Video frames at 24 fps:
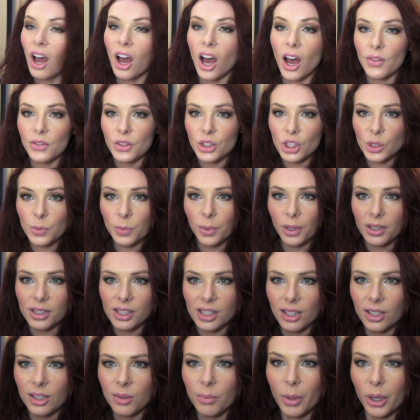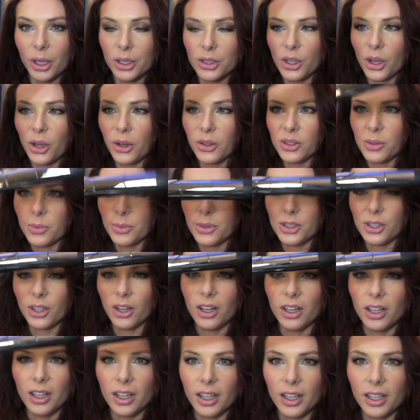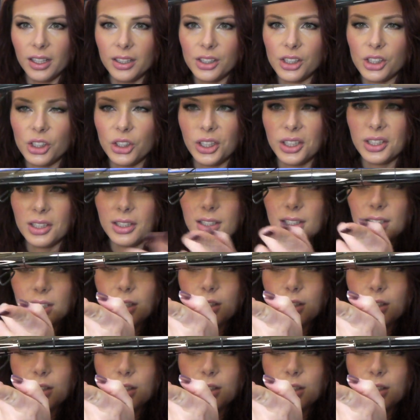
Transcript: I've just plugged in my Totem Styler, and as you can see,